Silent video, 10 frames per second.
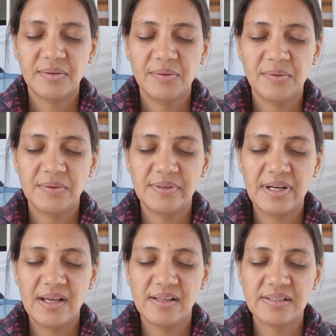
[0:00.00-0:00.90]
Or
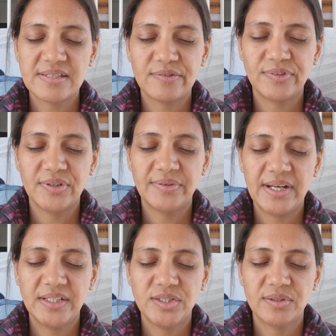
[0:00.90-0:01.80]
else, if you're
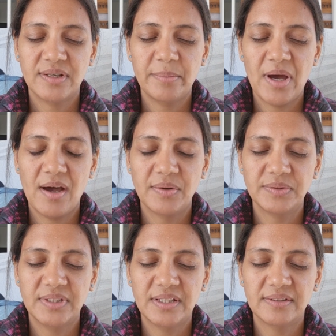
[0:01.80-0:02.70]
ready to come
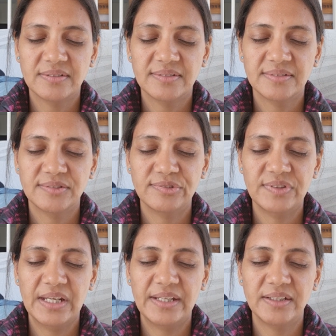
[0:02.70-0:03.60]
out, then
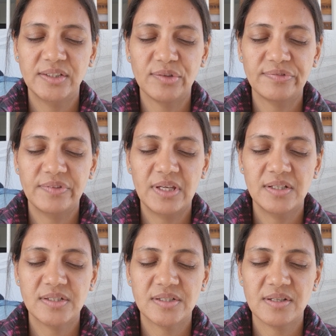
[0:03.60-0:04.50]
feeling your
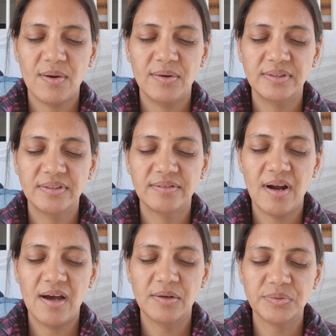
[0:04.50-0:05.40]
feet on the
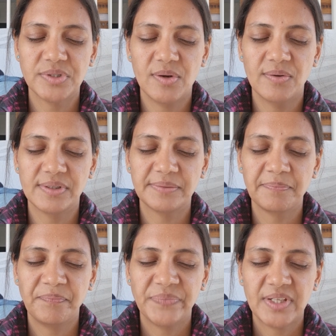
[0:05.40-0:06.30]
ground or
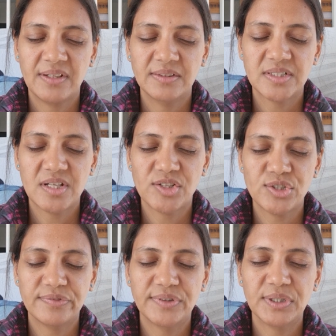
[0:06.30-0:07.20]
the
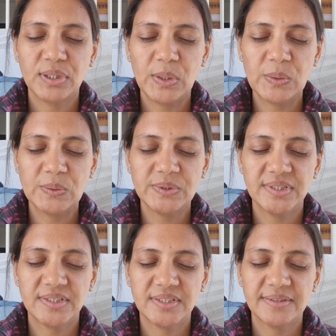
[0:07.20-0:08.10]
touch of your
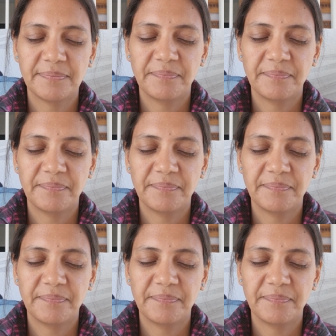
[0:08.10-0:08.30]
clothes.